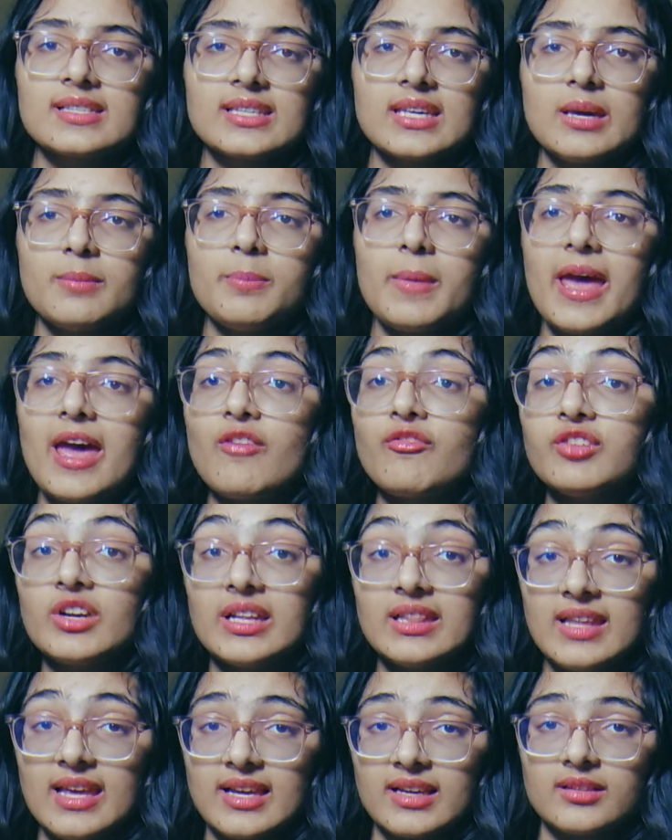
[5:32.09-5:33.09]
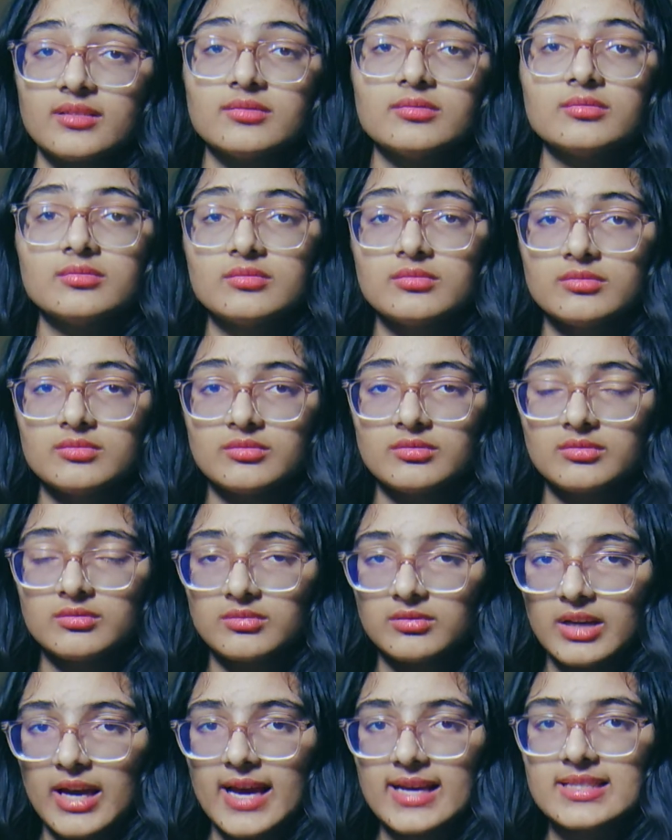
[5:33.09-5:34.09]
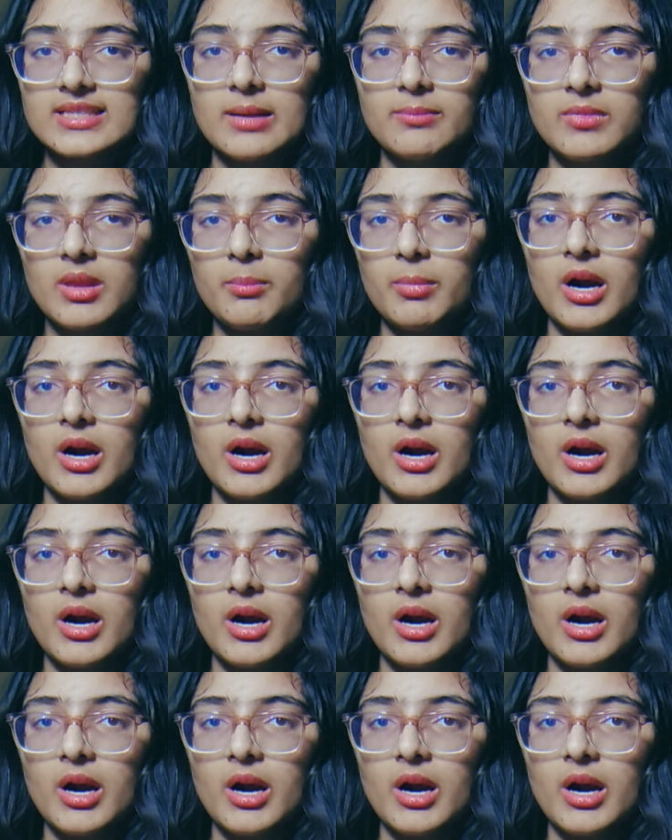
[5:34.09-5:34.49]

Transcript: Skip everything except